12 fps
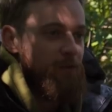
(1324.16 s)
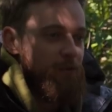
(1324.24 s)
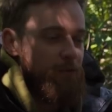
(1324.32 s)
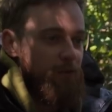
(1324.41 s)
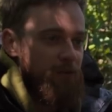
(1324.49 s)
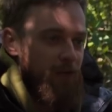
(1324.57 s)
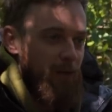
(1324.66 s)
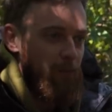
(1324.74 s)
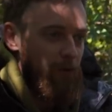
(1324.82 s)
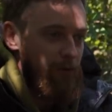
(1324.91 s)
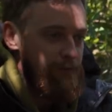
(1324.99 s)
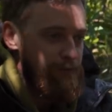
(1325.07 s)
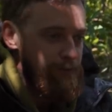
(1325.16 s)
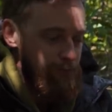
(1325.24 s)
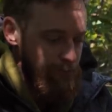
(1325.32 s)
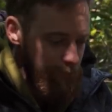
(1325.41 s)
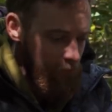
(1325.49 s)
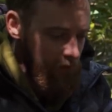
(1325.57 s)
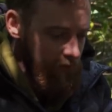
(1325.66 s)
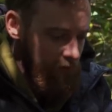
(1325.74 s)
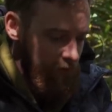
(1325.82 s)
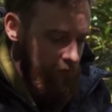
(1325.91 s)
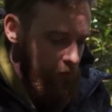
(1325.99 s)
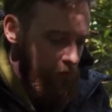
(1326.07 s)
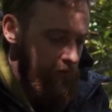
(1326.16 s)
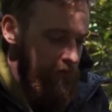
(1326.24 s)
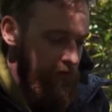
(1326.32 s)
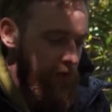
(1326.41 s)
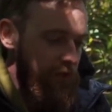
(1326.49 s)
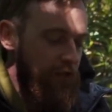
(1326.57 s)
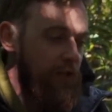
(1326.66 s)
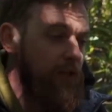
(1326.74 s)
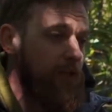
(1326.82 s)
when you filled your camera. So storage is key,